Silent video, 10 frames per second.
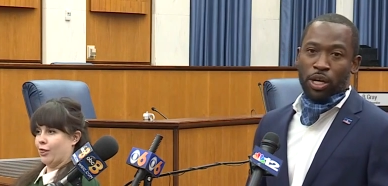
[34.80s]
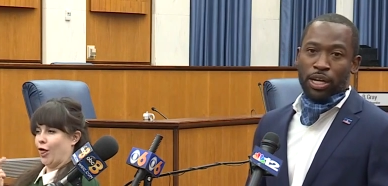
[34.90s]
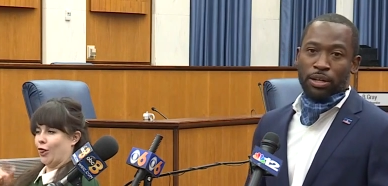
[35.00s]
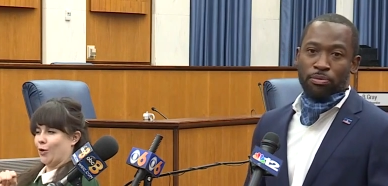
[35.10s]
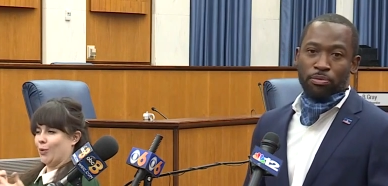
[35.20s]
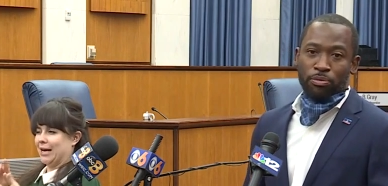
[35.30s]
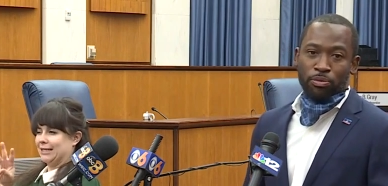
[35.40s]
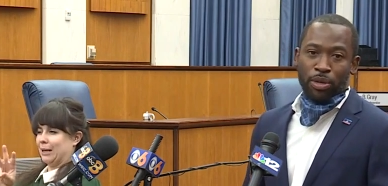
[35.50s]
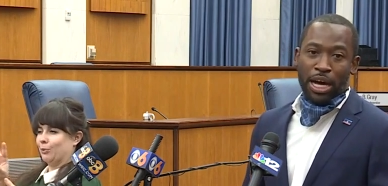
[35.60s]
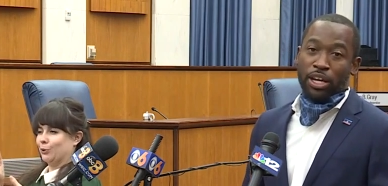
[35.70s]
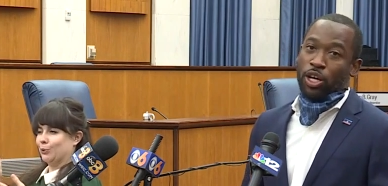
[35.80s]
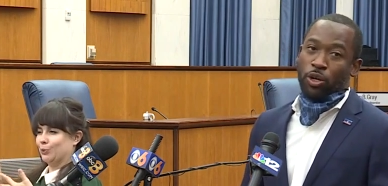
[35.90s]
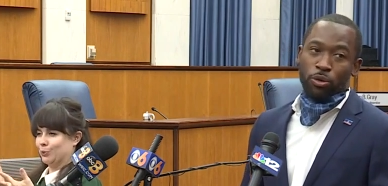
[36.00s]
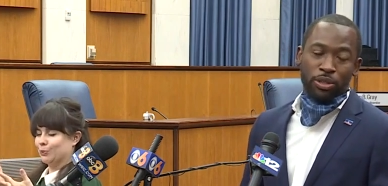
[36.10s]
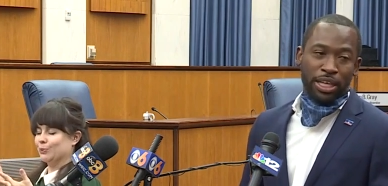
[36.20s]
Speaker 1: um, I
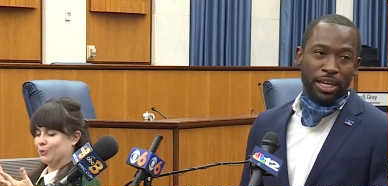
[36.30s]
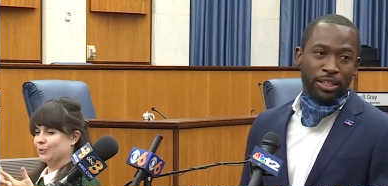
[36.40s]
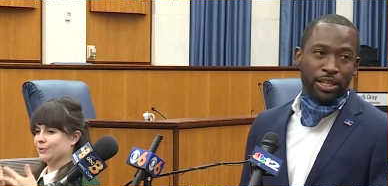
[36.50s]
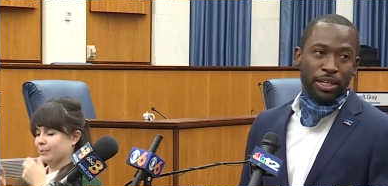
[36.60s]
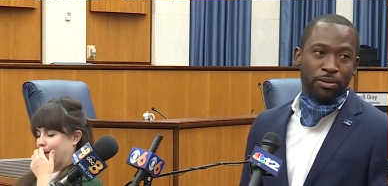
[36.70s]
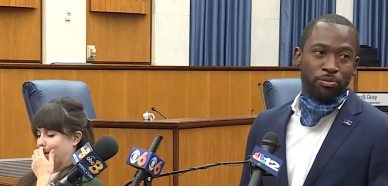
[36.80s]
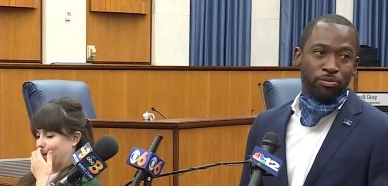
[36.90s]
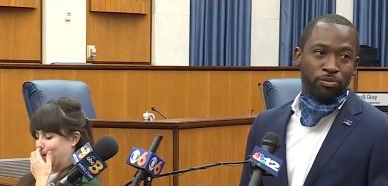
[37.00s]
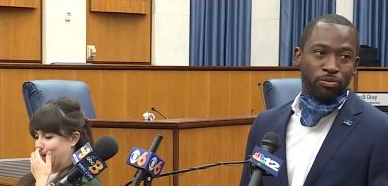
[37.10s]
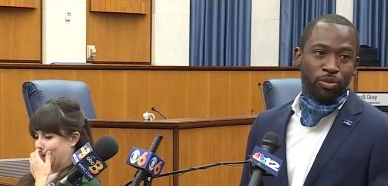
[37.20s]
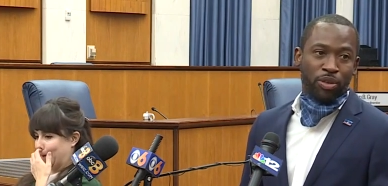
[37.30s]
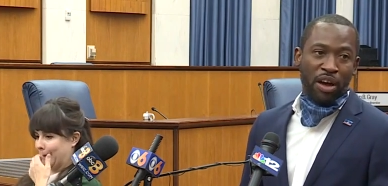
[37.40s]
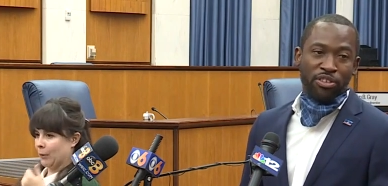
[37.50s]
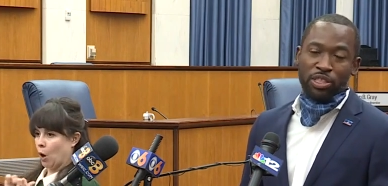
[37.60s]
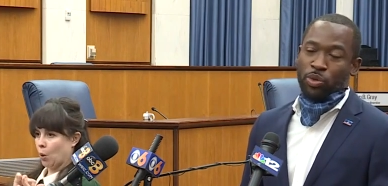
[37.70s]
know that um,
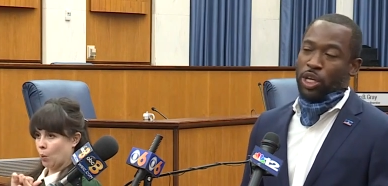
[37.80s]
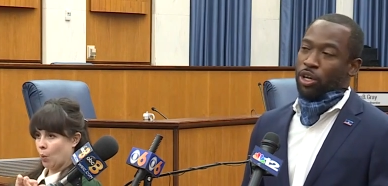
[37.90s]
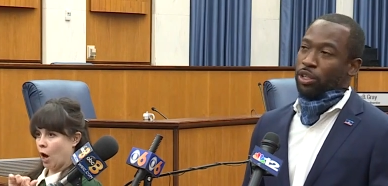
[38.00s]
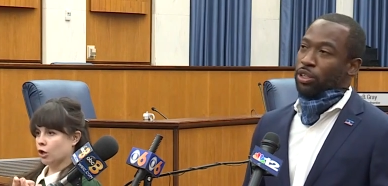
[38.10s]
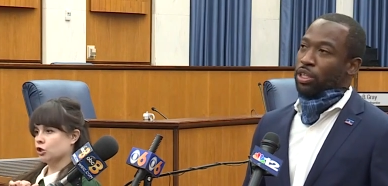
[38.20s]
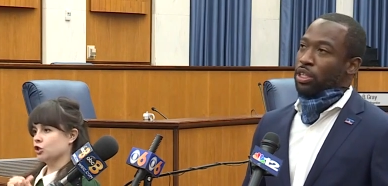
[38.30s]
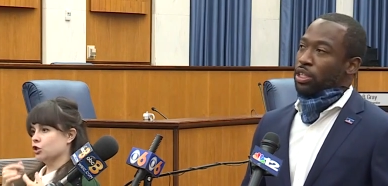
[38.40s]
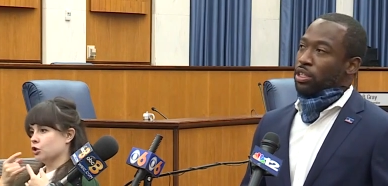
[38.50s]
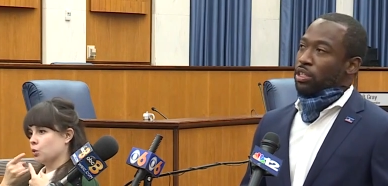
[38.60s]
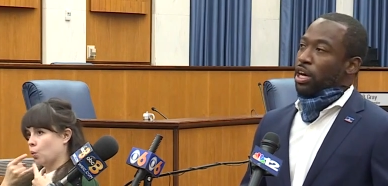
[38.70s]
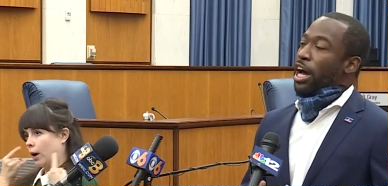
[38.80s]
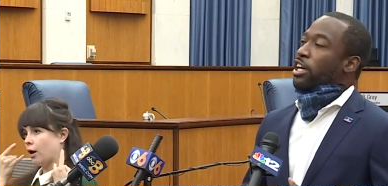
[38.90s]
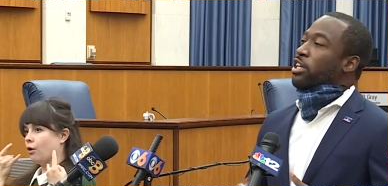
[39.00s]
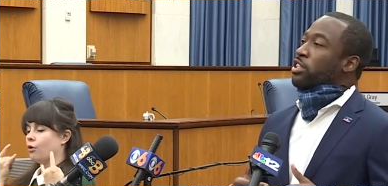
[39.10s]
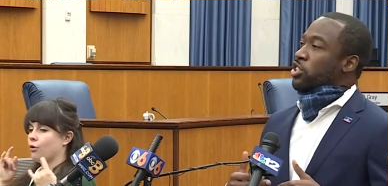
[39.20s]
obviously we are, I
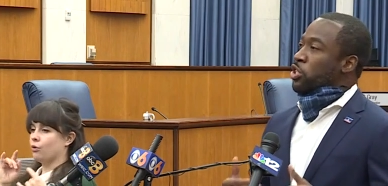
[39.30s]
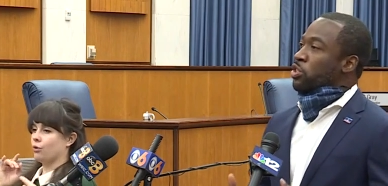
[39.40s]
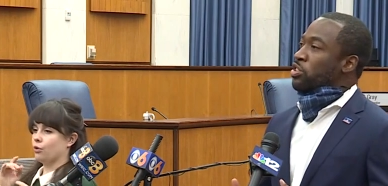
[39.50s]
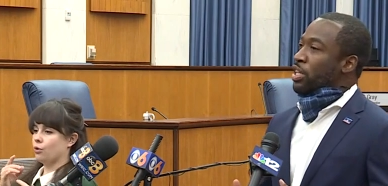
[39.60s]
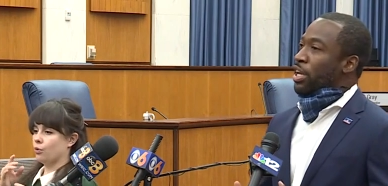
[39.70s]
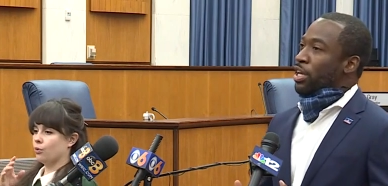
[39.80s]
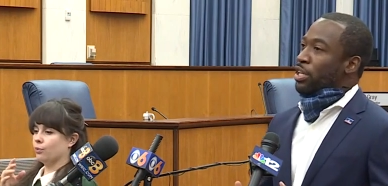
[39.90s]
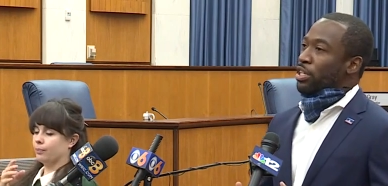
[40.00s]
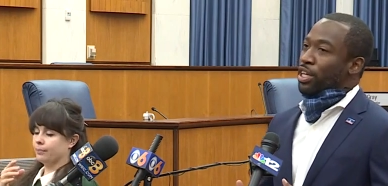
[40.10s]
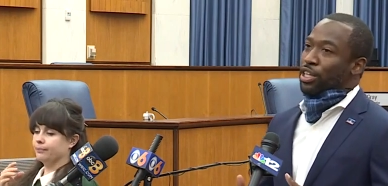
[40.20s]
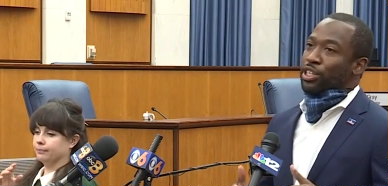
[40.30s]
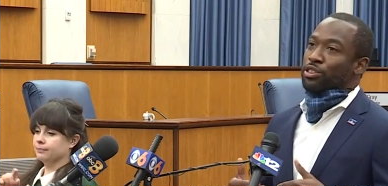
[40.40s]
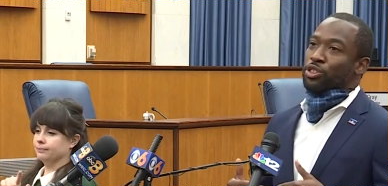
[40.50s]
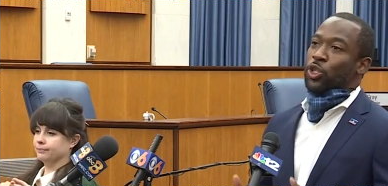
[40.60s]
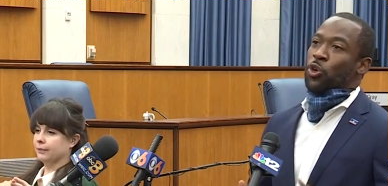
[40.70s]
continue to stay uh,
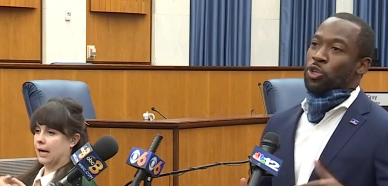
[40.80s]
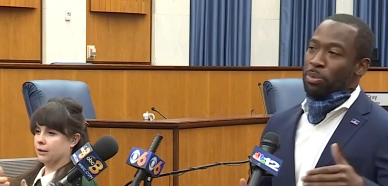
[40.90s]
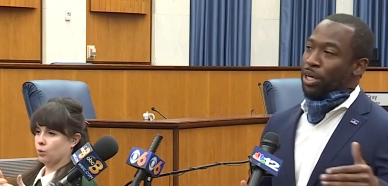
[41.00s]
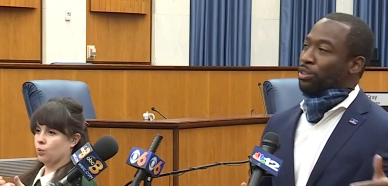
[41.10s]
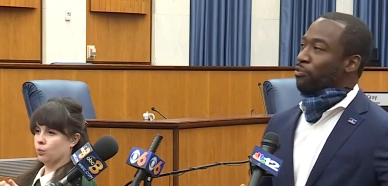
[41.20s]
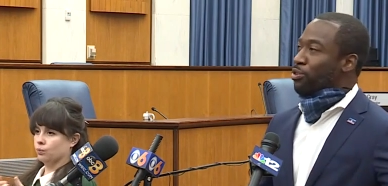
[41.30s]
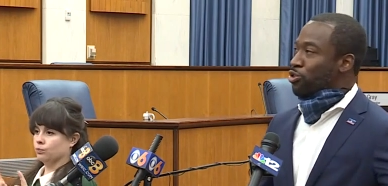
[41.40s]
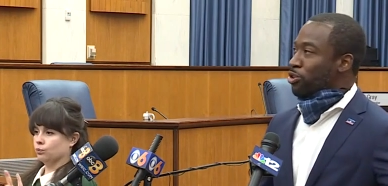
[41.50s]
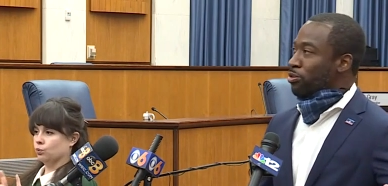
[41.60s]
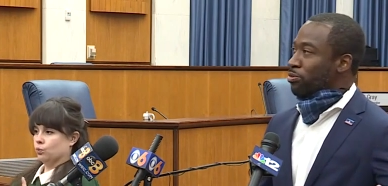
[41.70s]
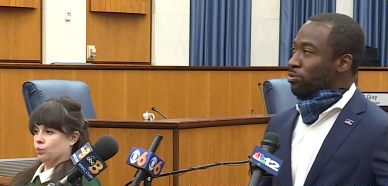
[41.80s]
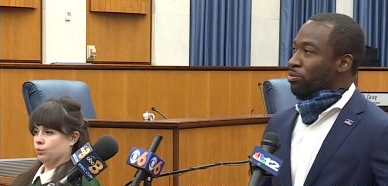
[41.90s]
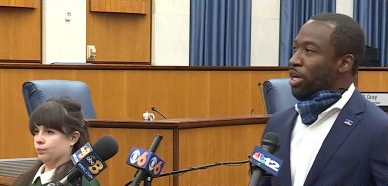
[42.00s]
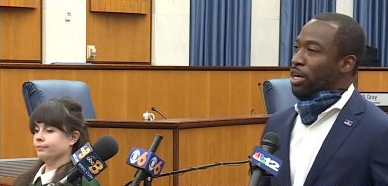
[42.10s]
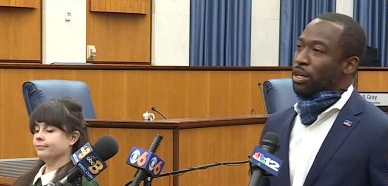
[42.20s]
concerned about the future.
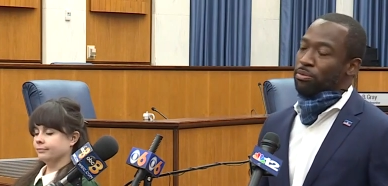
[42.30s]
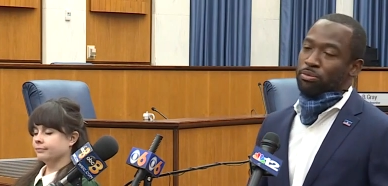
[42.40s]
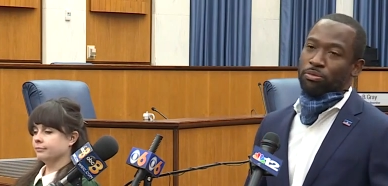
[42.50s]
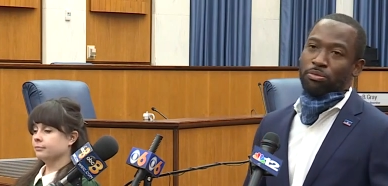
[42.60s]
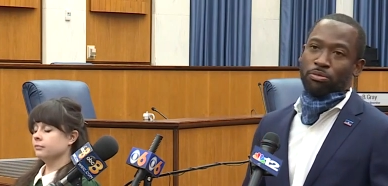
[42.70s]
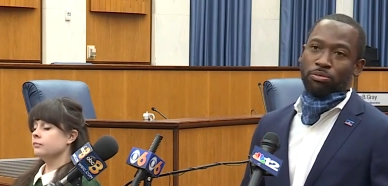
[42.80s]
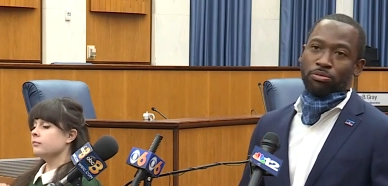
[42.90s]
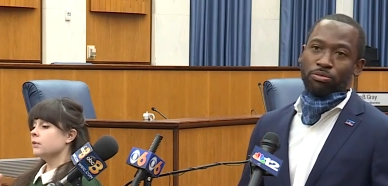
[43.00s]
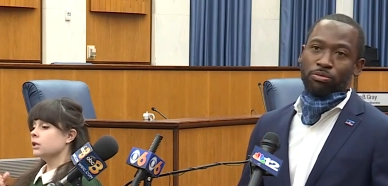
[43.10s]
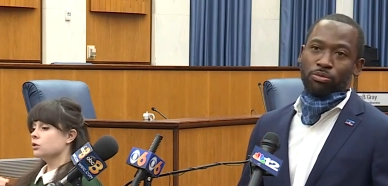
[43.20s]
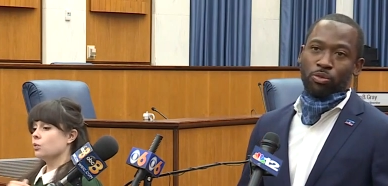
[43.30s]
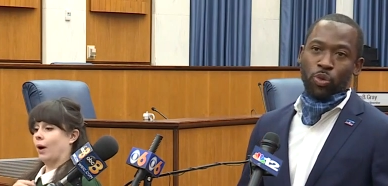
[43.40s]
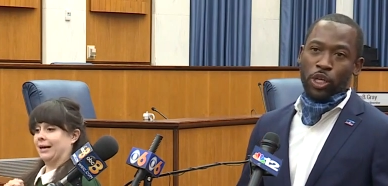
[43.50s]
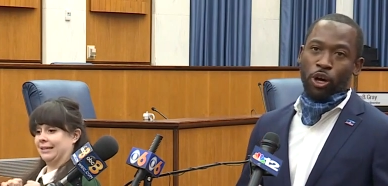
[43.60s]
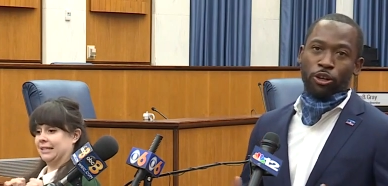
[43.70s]
Um,
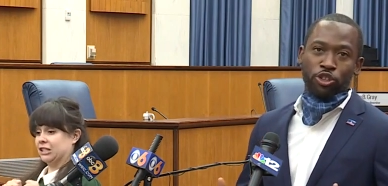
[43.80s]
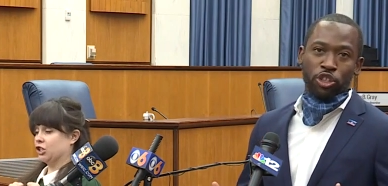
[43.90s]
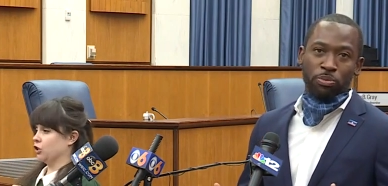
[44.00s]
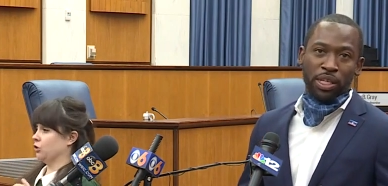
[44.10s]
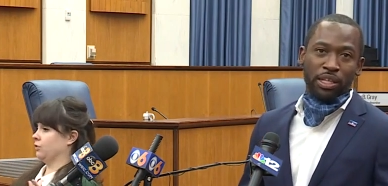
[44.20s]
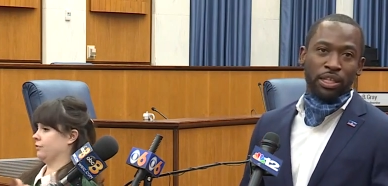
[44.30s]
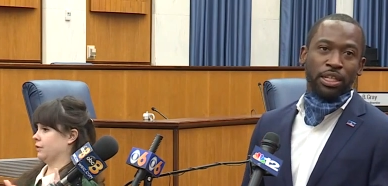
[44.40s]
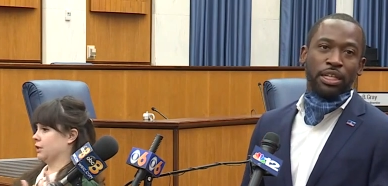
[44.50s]
we all should be.